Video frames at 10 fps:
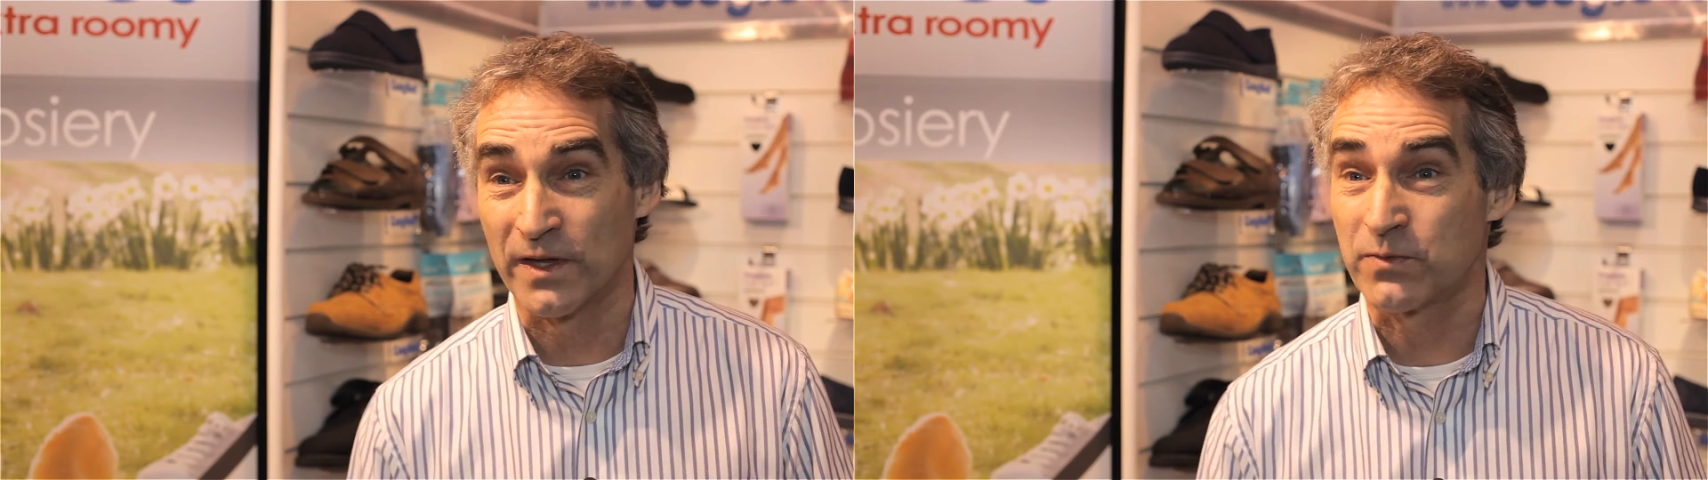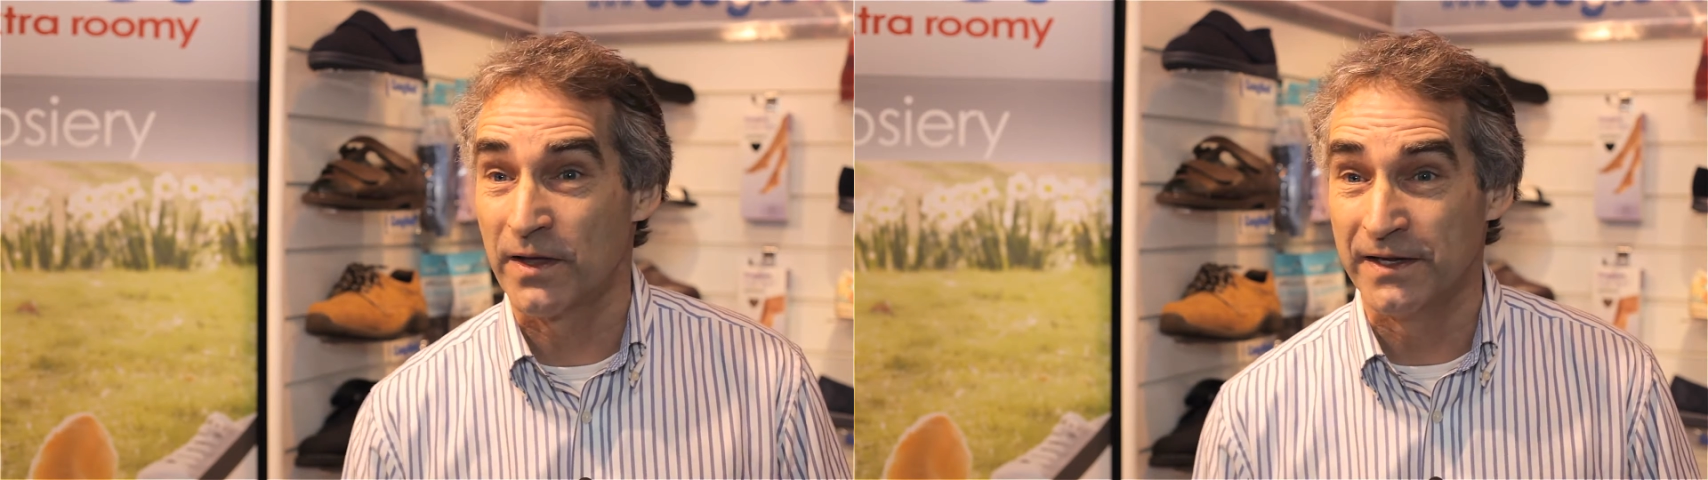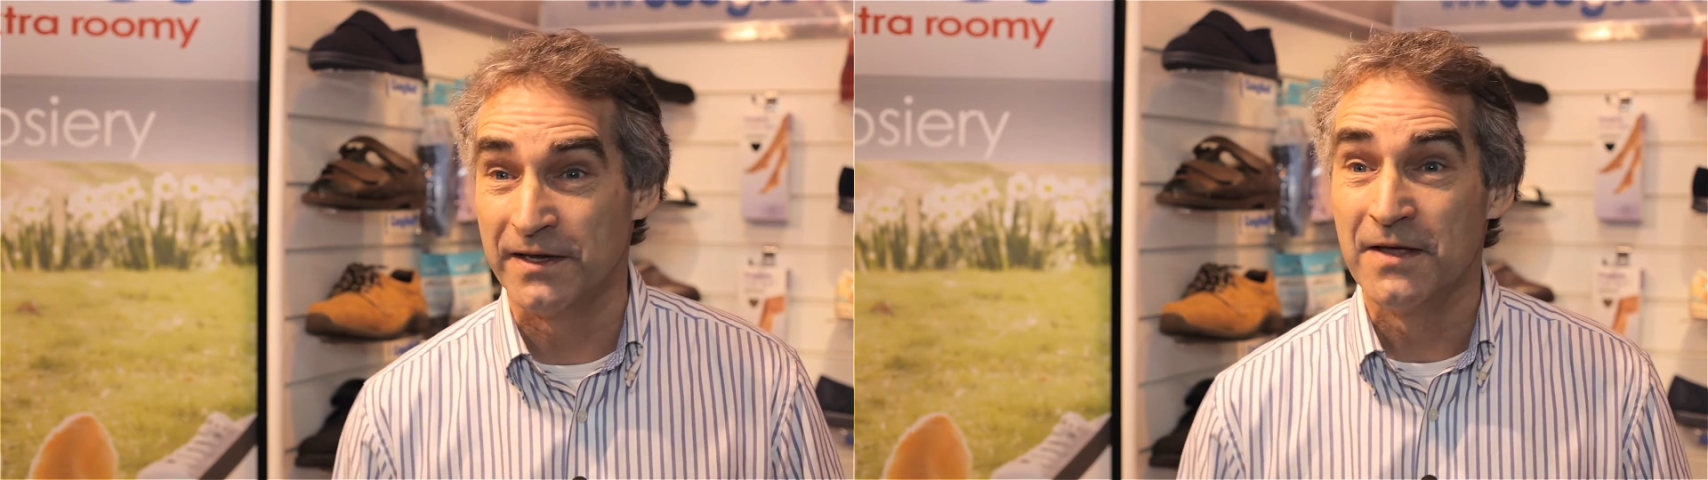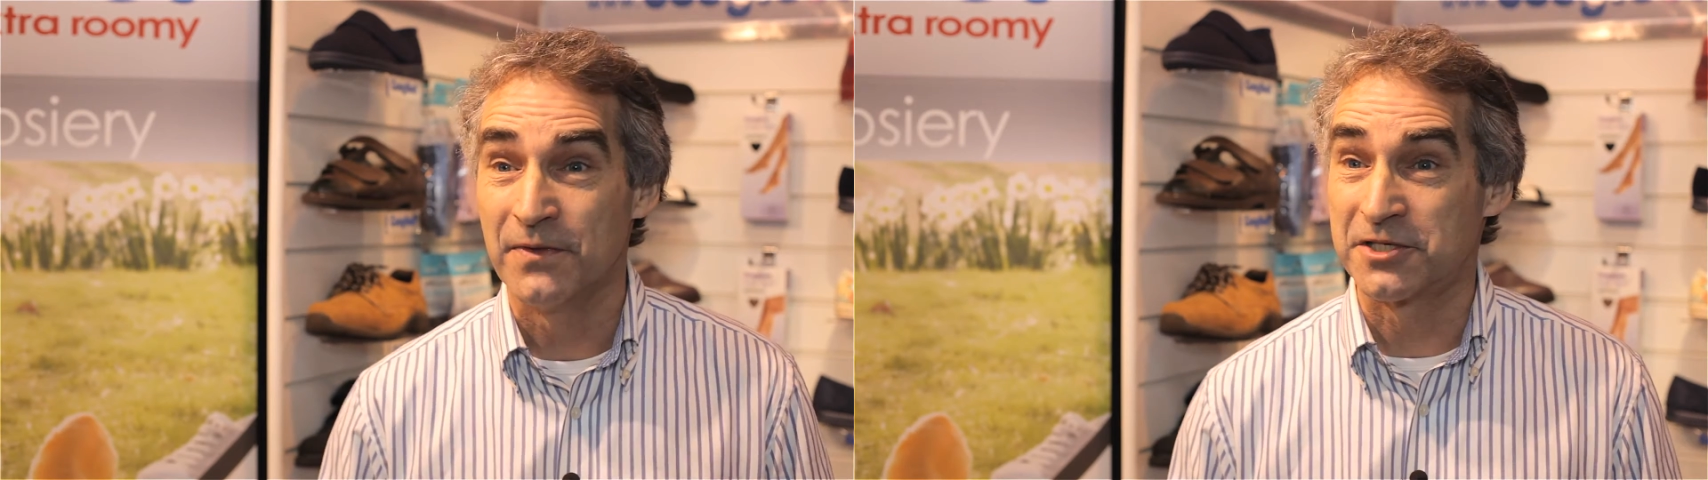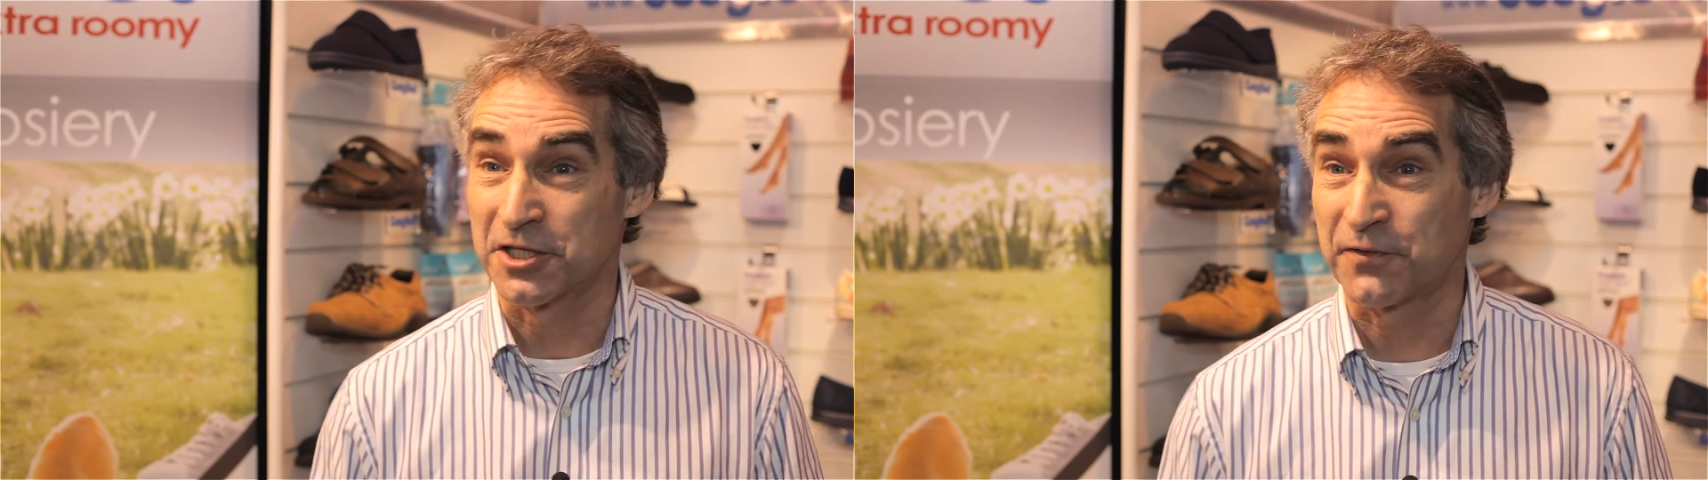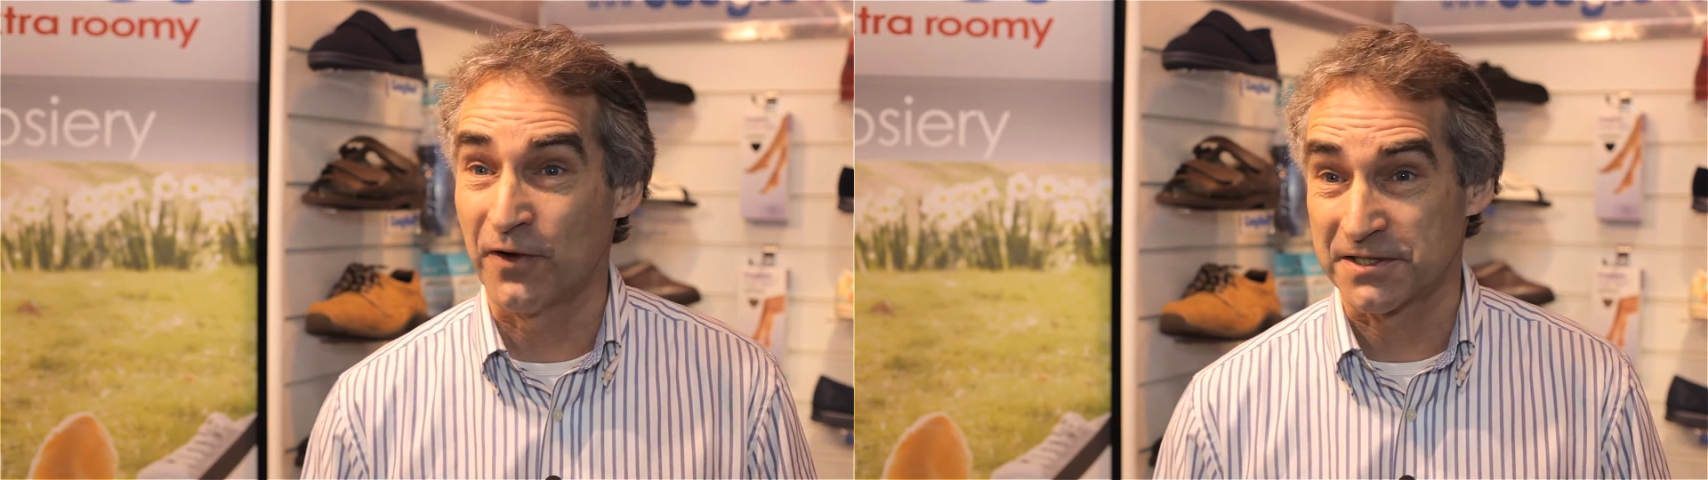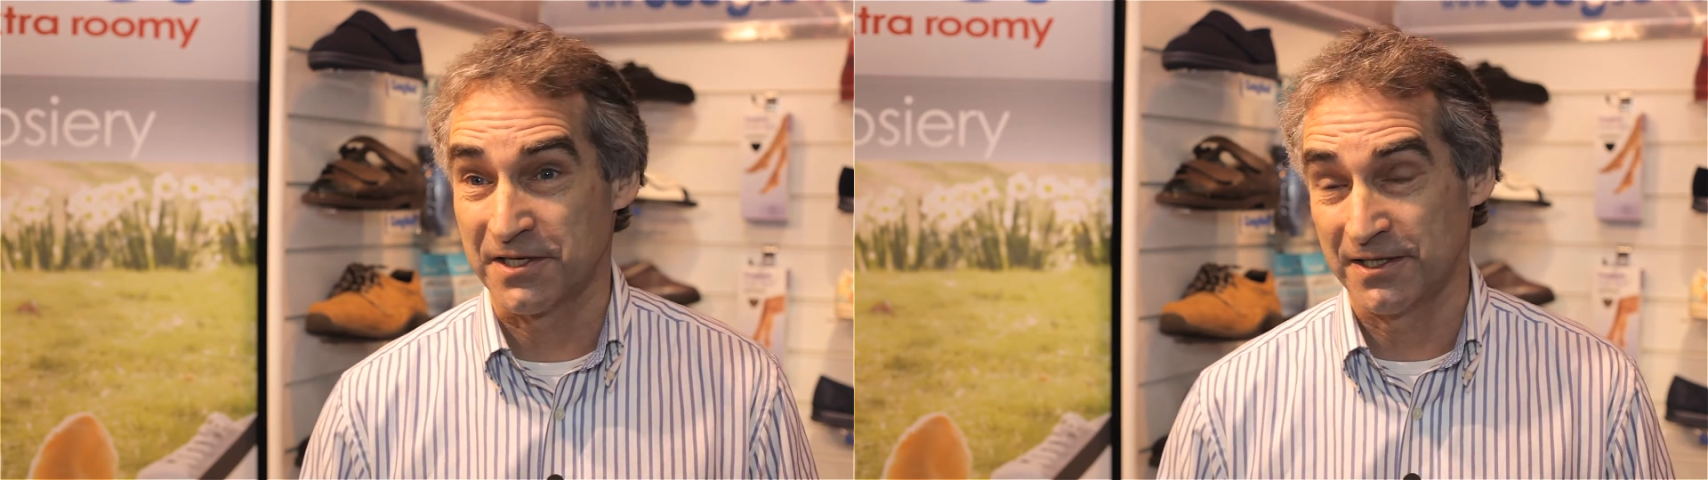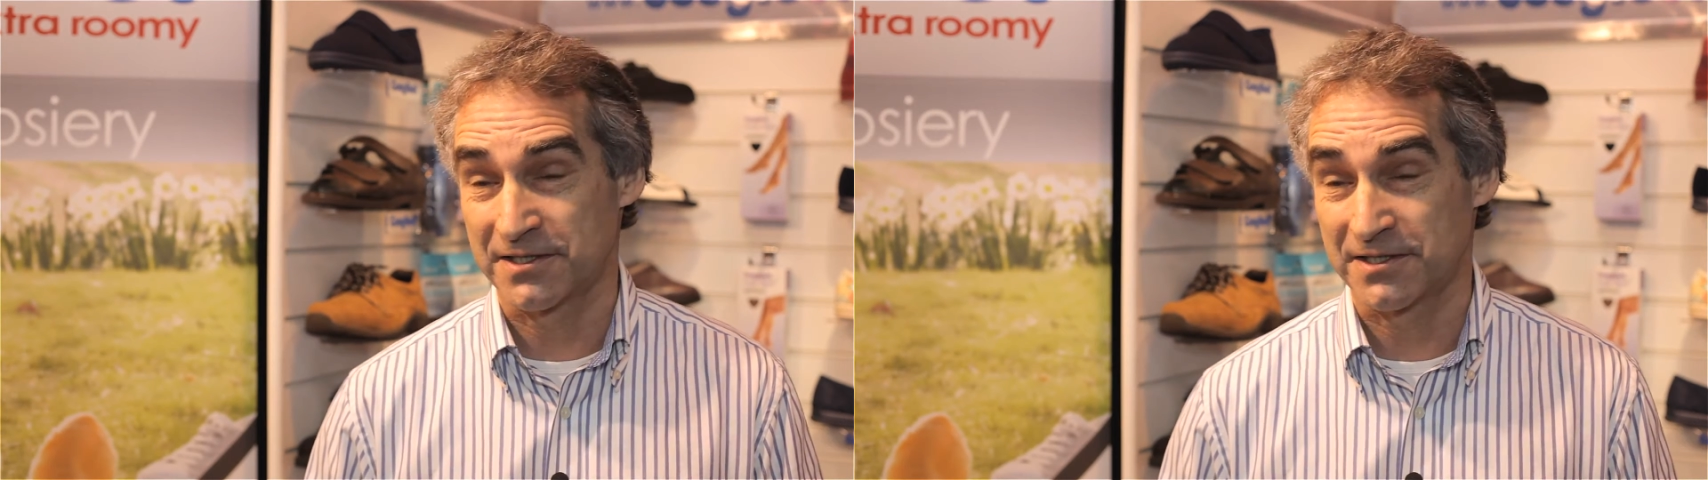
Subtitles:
That's why the touch fastening